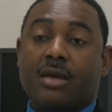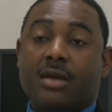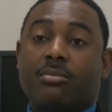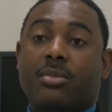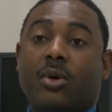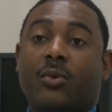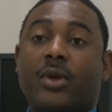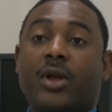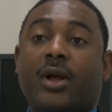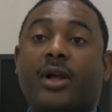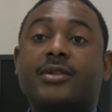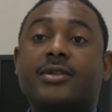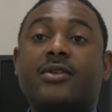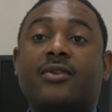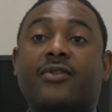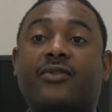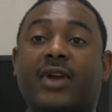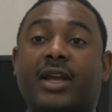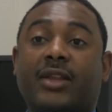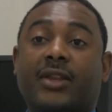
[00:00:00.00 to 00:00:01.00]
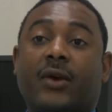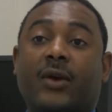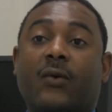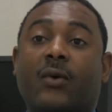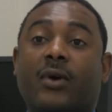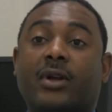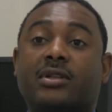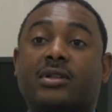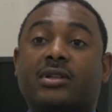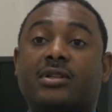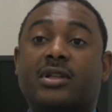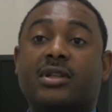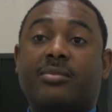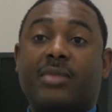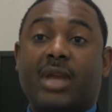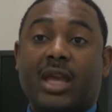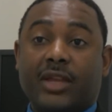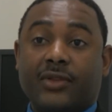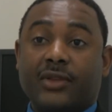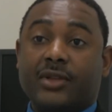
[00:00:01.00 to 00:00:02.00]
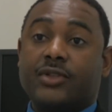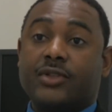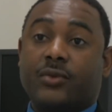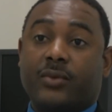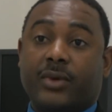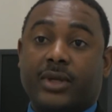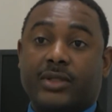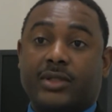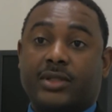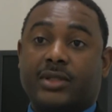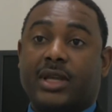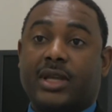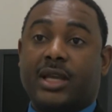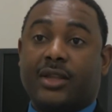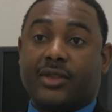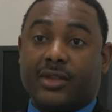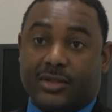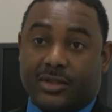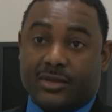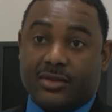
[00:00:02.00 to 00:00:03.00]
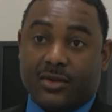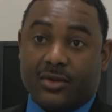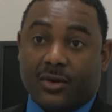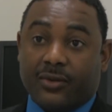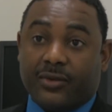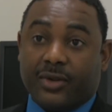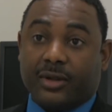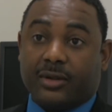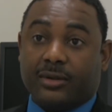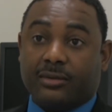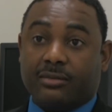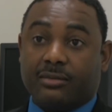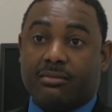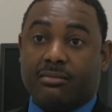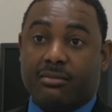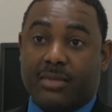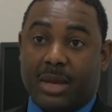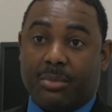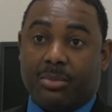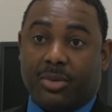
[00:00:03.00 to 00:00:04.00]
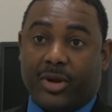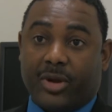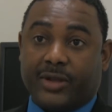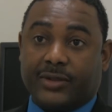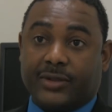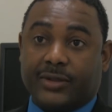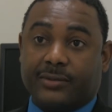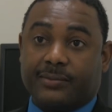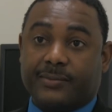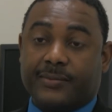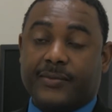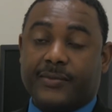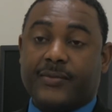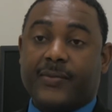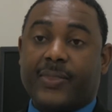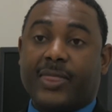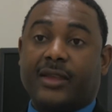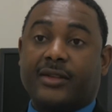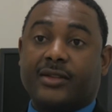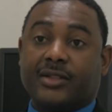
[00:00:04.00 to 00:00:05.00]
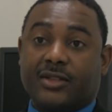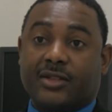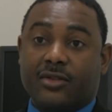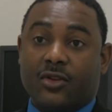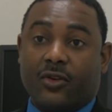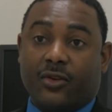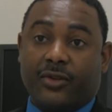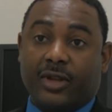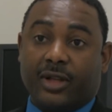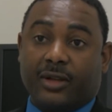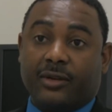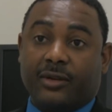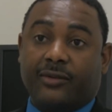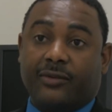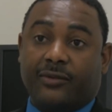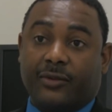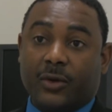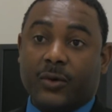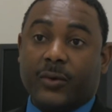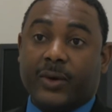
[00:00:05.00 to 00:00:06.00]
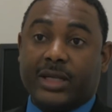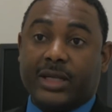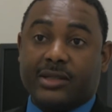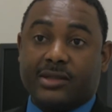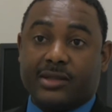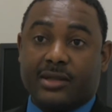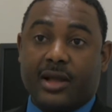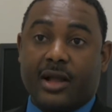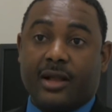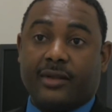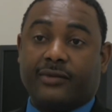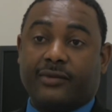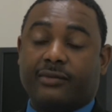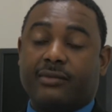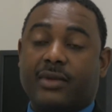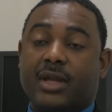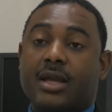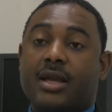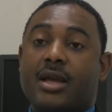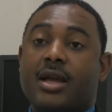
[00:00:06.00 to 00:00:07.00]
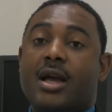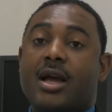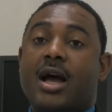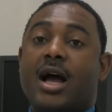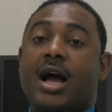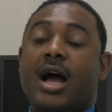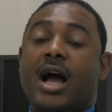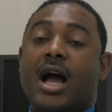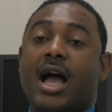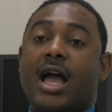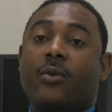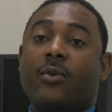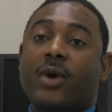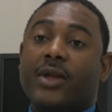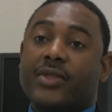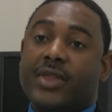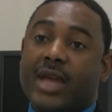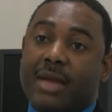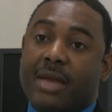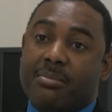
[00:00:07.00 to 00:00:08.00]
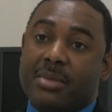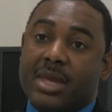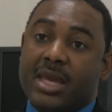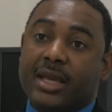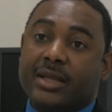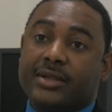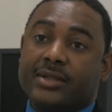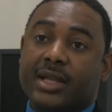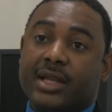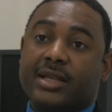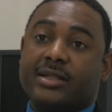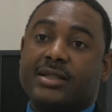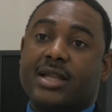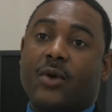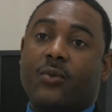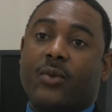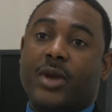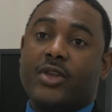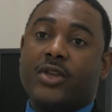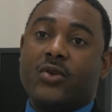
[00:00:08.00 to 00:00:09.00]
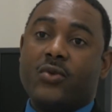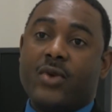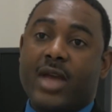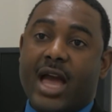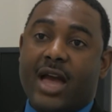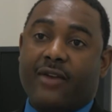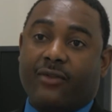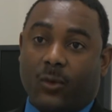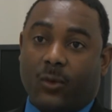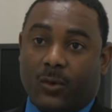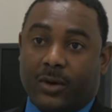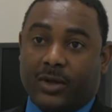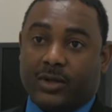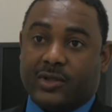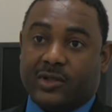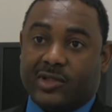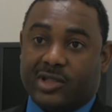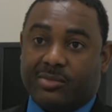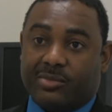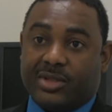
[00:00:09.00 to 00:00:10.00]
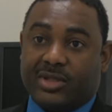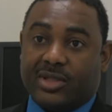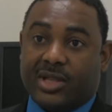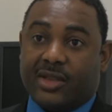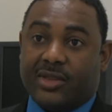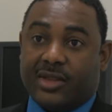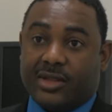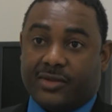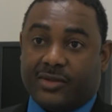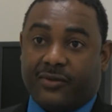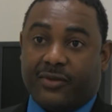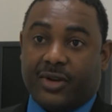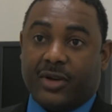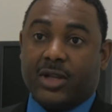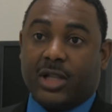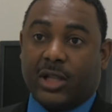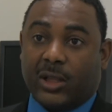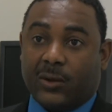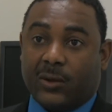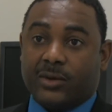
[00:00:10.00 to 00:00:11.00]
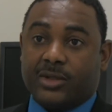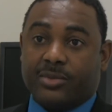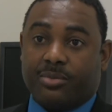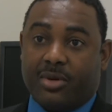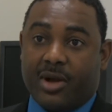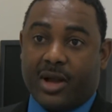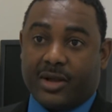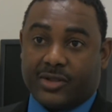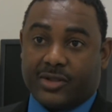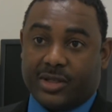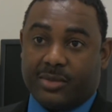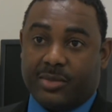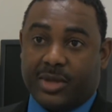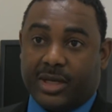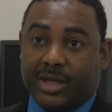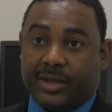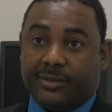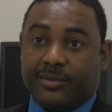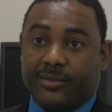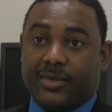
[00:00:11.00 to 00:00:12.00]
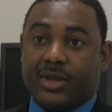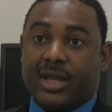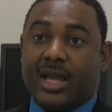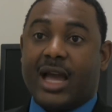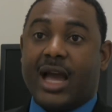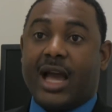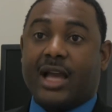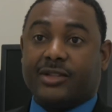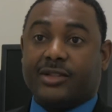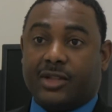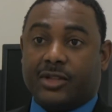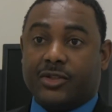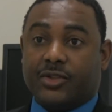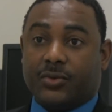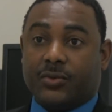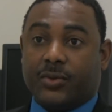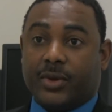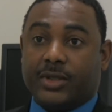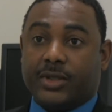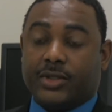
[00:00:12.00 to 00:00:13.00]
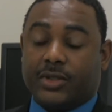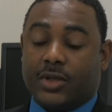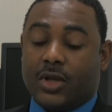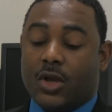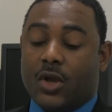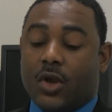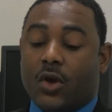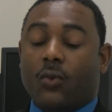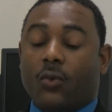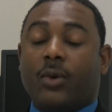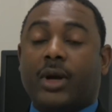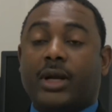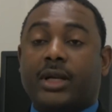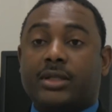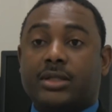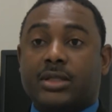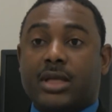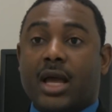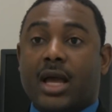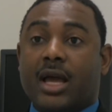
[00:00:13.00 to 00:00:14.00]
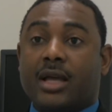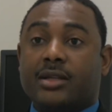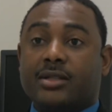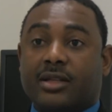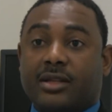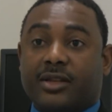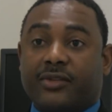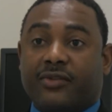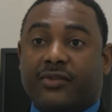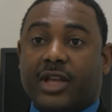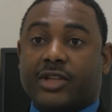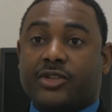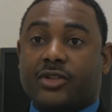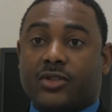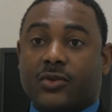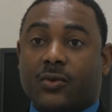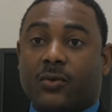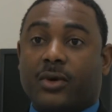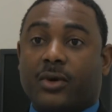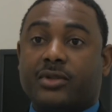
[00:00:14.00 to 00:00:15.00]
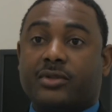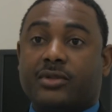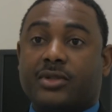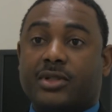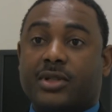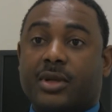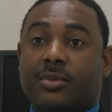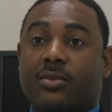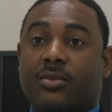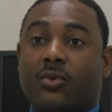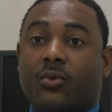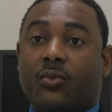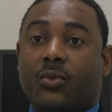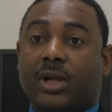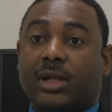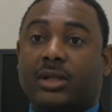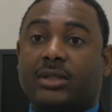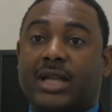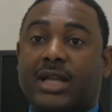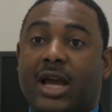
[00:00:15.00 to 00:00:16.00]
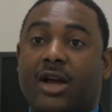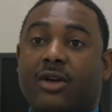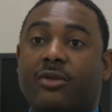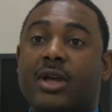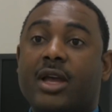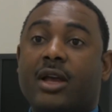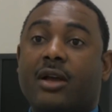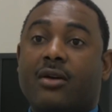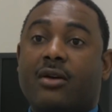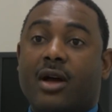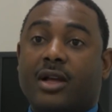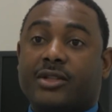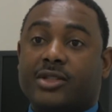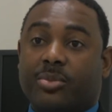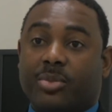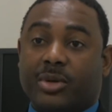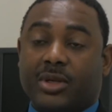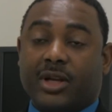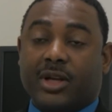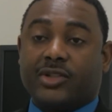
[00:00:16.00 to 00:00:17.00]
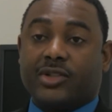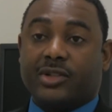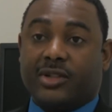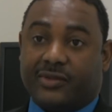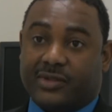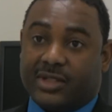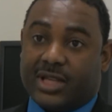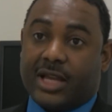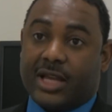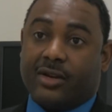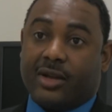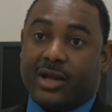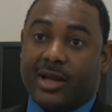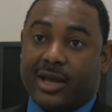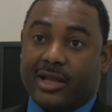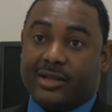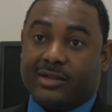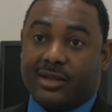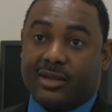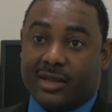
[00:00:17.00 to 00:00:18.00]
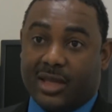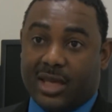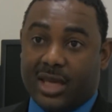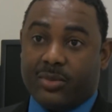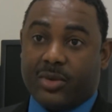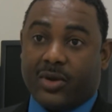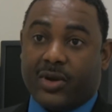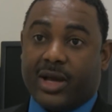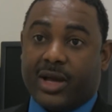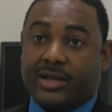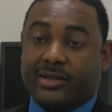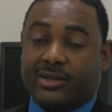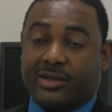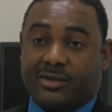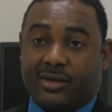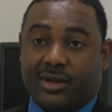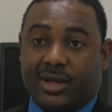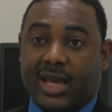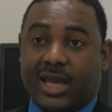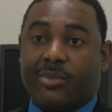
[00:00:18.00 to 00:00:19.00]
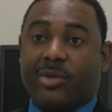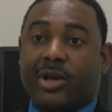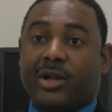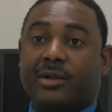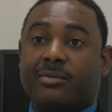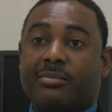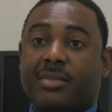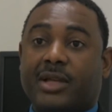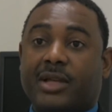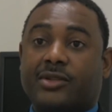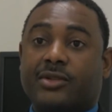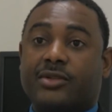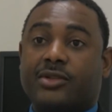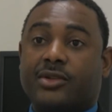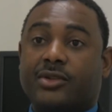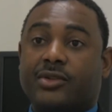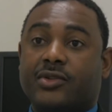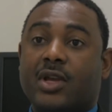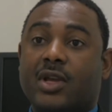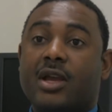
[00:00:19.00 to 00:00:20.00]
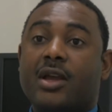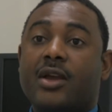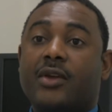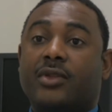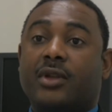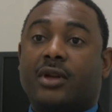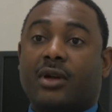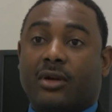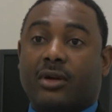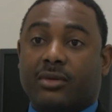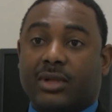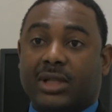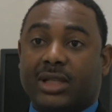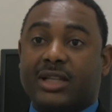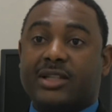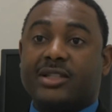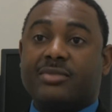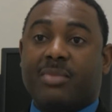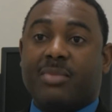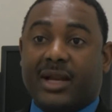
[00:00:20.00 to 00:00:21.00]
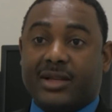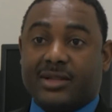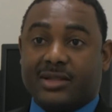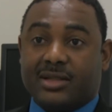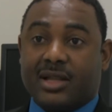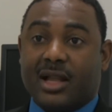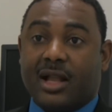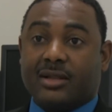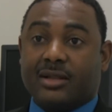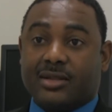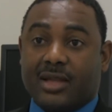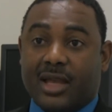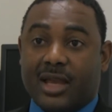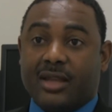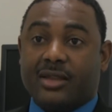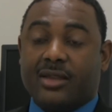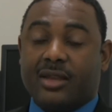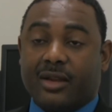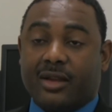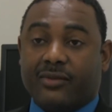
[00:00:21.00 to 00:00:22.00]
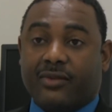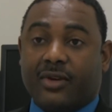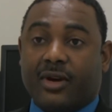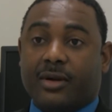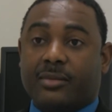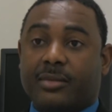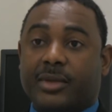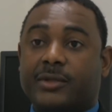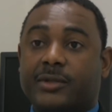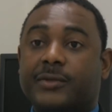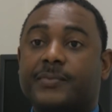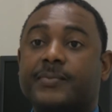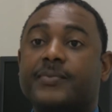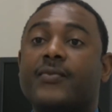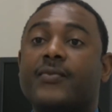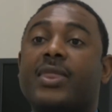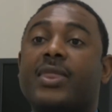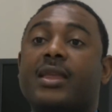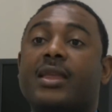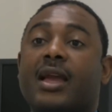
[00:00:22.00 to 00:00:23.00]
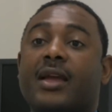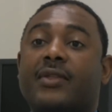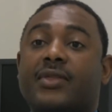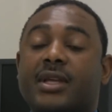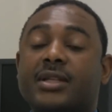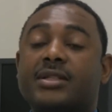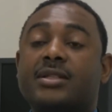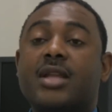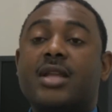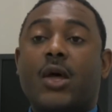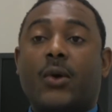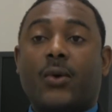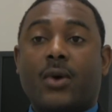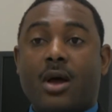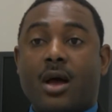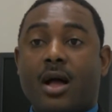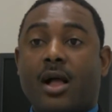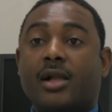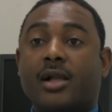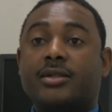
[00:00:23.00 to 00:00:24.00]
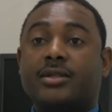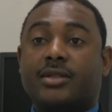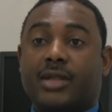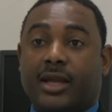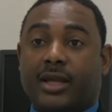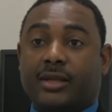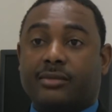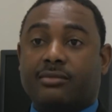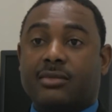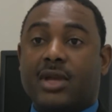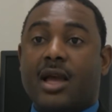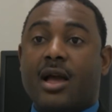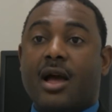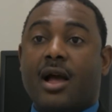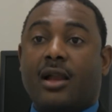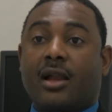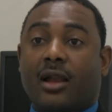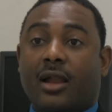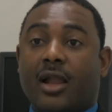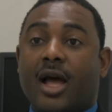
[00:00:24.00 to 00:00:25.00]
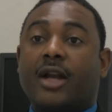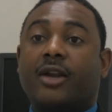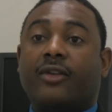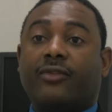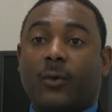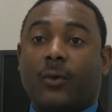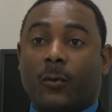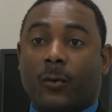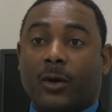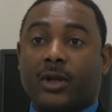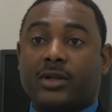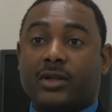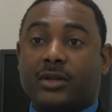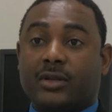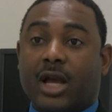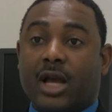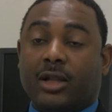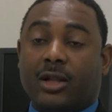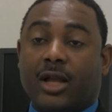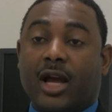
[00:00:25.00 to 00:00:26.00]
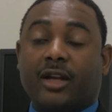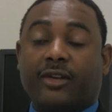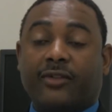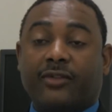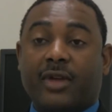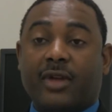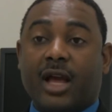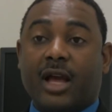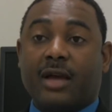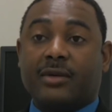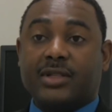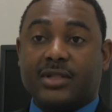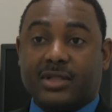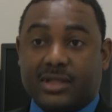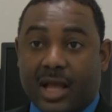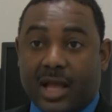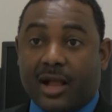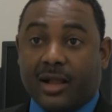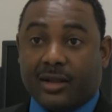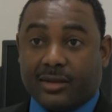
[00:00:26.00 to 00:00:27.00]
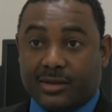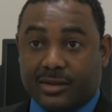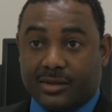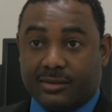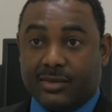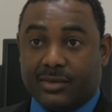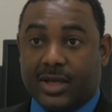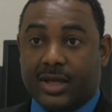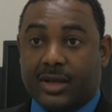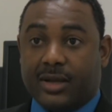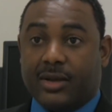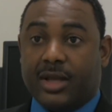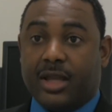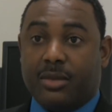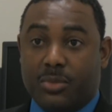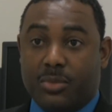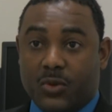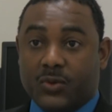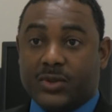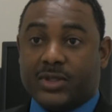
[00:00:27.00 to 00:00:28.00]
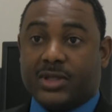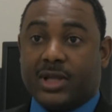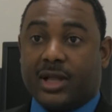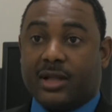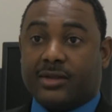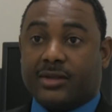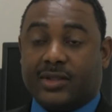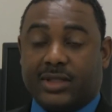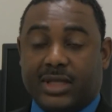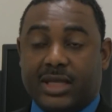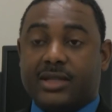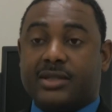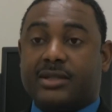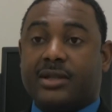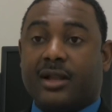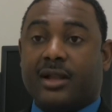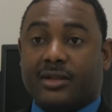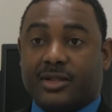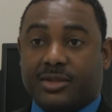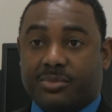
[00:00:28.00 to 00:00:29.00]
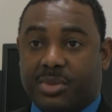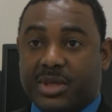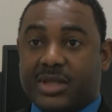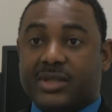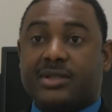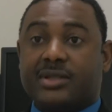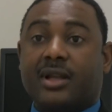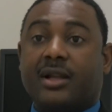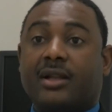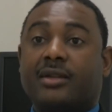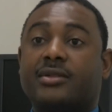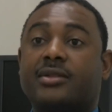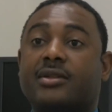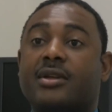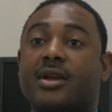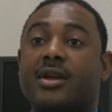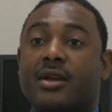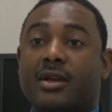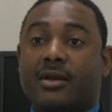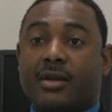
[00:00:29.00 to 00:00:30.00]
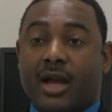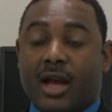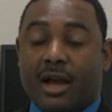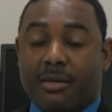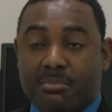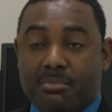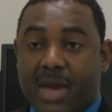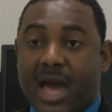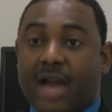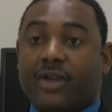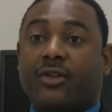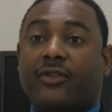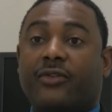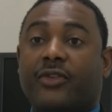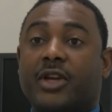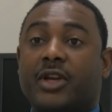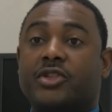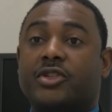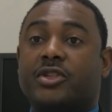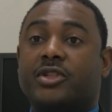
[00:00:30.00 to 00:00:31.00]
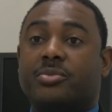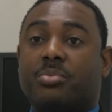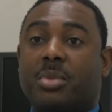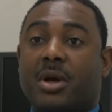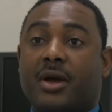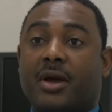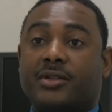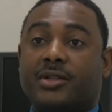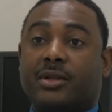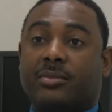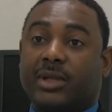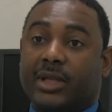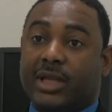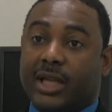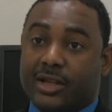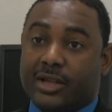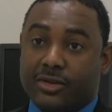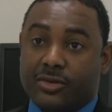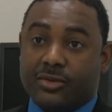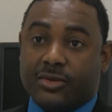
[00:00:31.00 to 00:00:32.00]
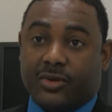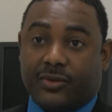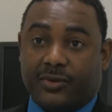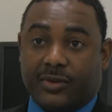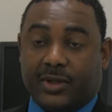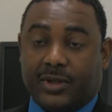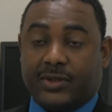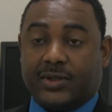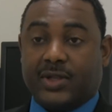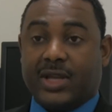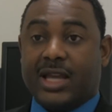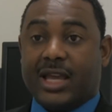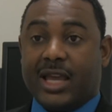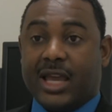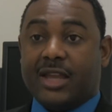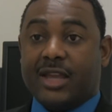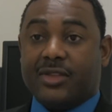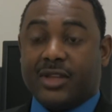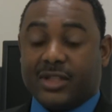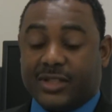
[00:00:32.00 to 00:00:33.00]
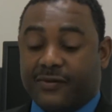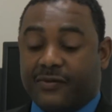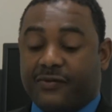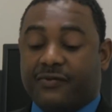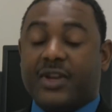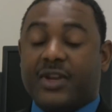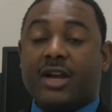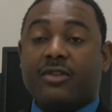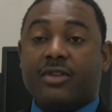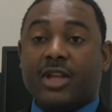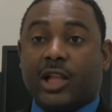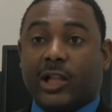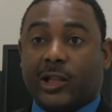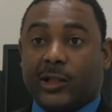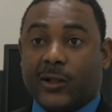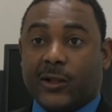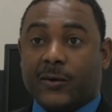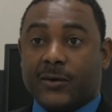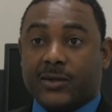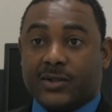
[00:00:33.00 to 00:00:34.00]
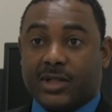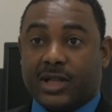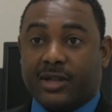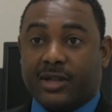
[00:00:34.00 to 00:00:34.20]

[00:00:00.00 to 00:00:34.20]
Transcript: But we also find the organism in the joints, in the synovial membranes, in the synovial fluid itself. And what that means is that when you have organisms in this very close proximity as the joints, what it does, an infectious organism will now cause the production of cytokines and chemokines. These are chemical messengers that are released by cells in the environment. And this now calls in a lot of cells, immune cells, T cells, B cells, macrophages possibly, and neutrophils in this very close